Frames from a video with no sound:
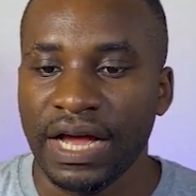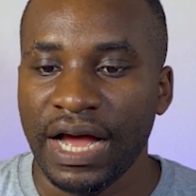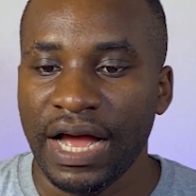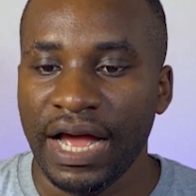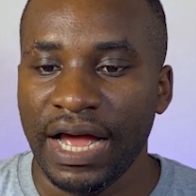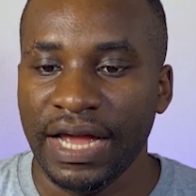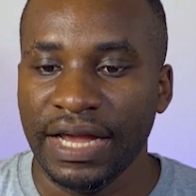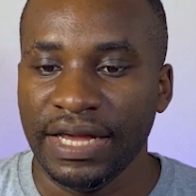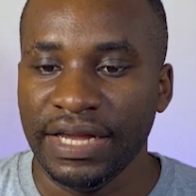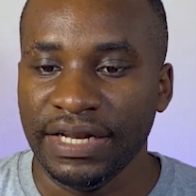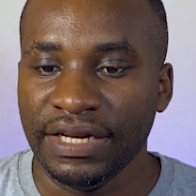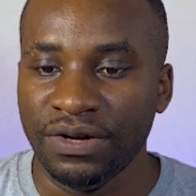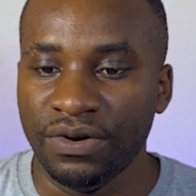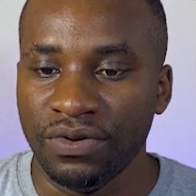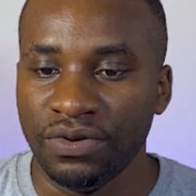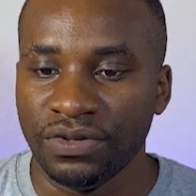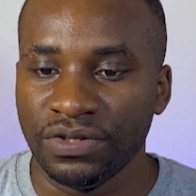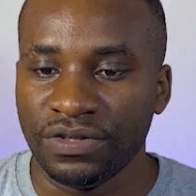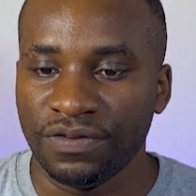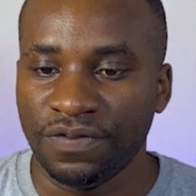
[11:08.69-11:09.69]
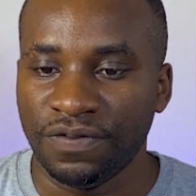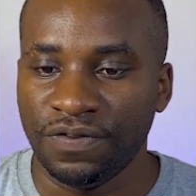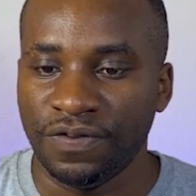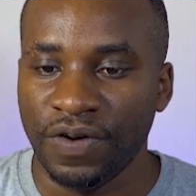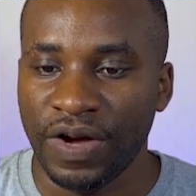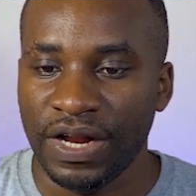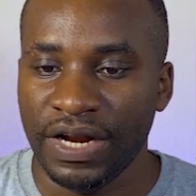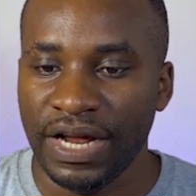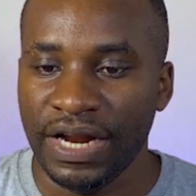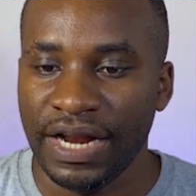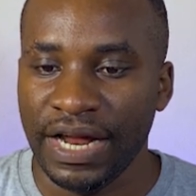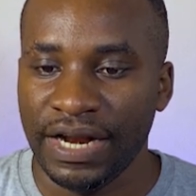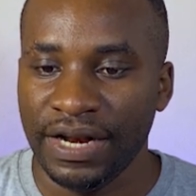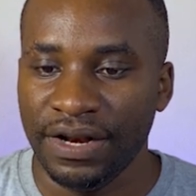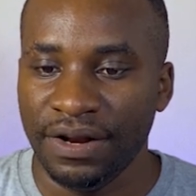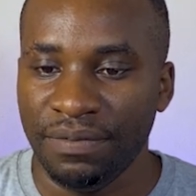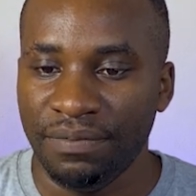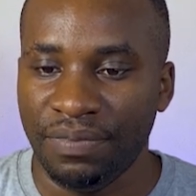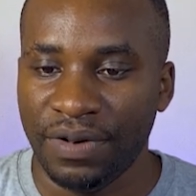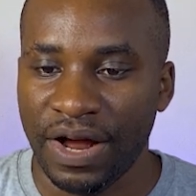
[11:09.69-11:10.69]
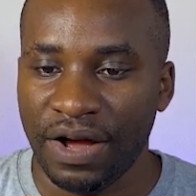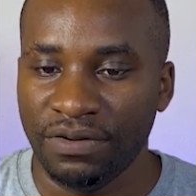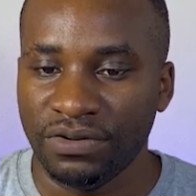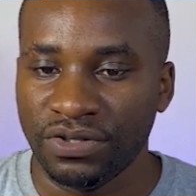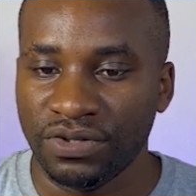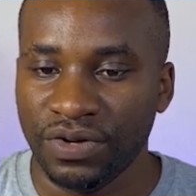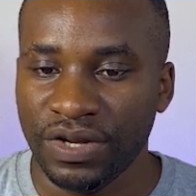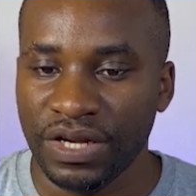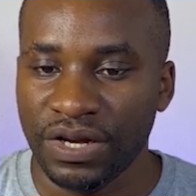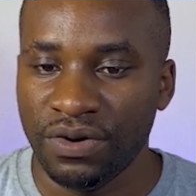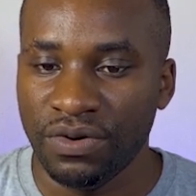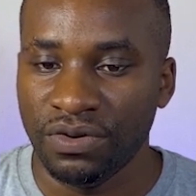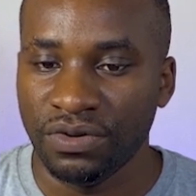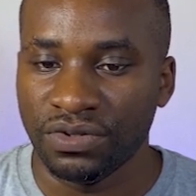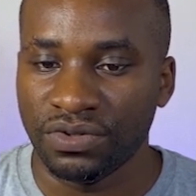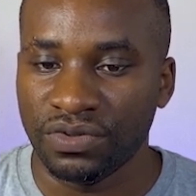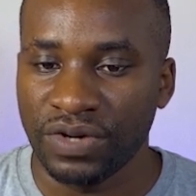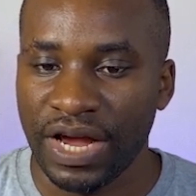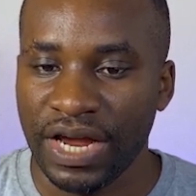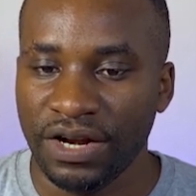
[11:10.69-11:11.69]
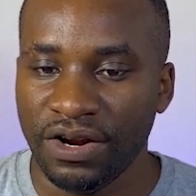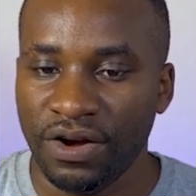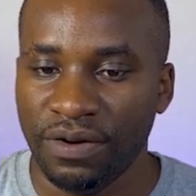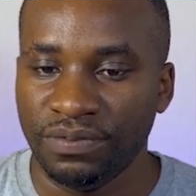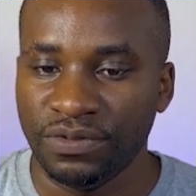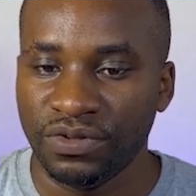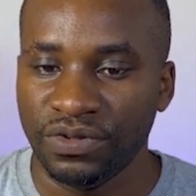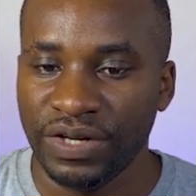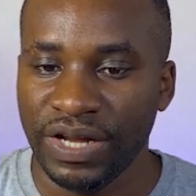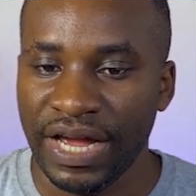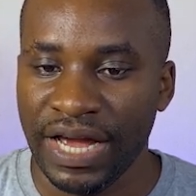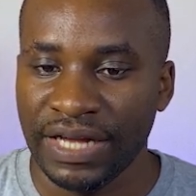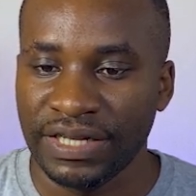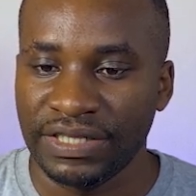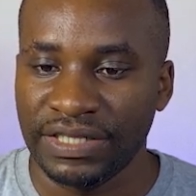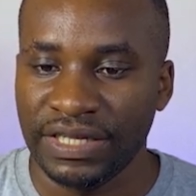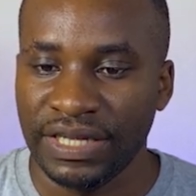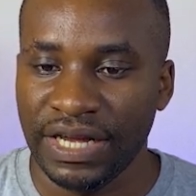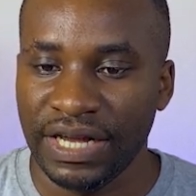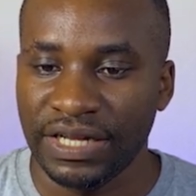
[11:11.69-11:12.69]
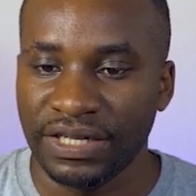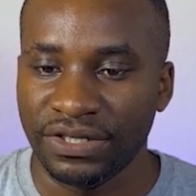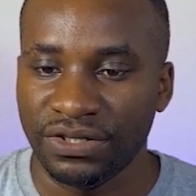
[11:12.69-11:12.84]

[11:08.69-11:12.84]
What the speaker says: it goes further than the brown, so it goes right up to the S here.